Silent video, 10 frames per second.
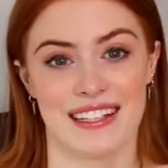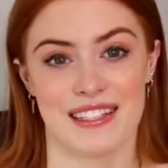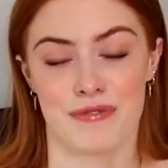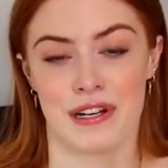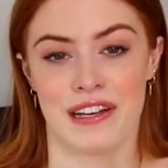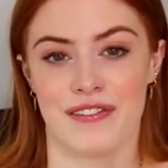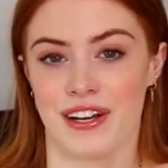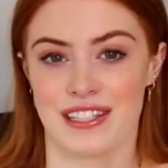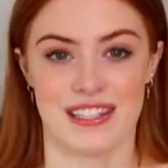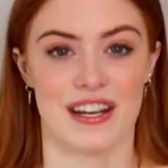it's a really
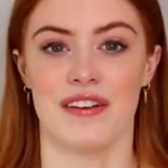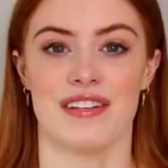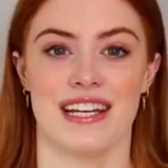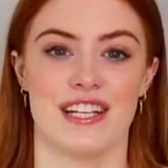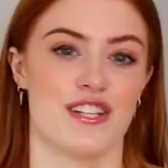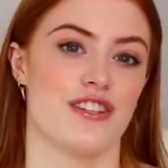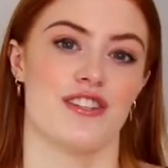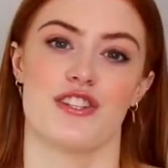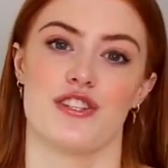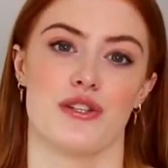versatile dish
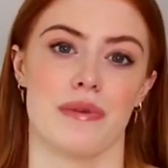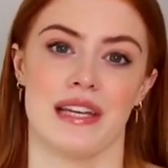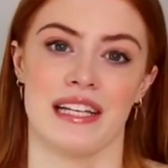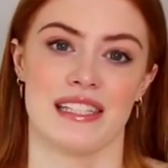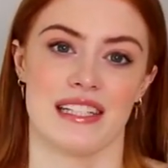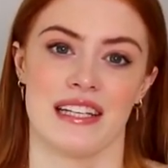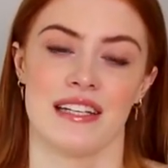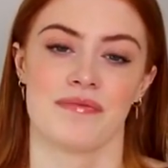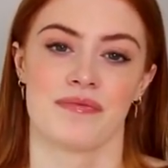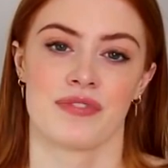that's just super easy